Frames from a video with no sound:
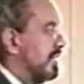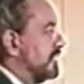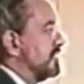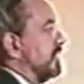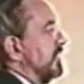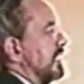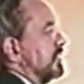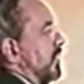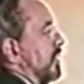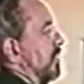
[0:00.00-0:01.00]
So
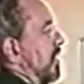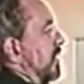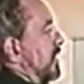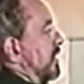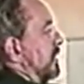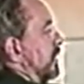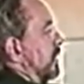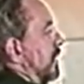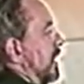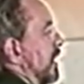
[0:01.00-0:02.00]
that's what a block can do.